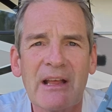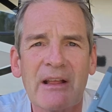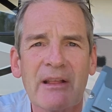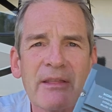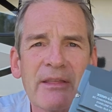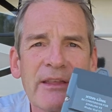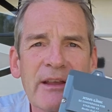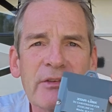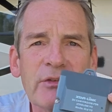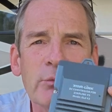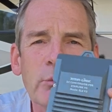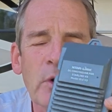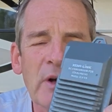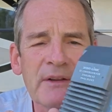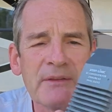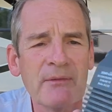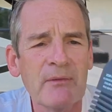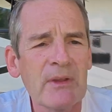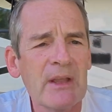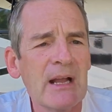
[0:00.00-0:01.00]
this
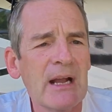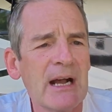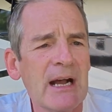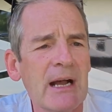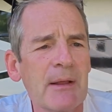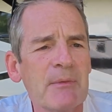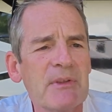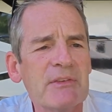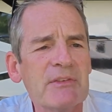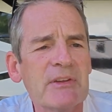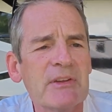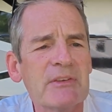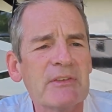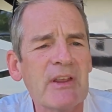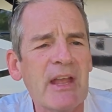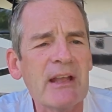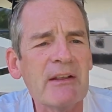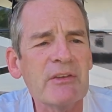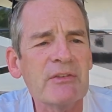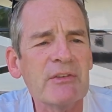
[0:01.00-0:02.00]
one. Um, this is
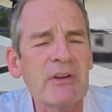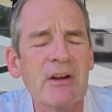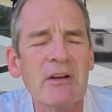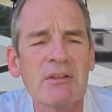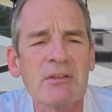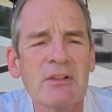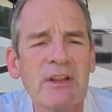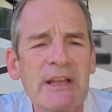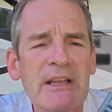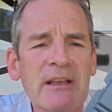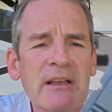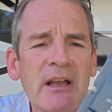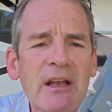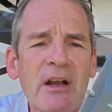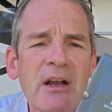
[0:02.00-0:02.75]
Xstar Link.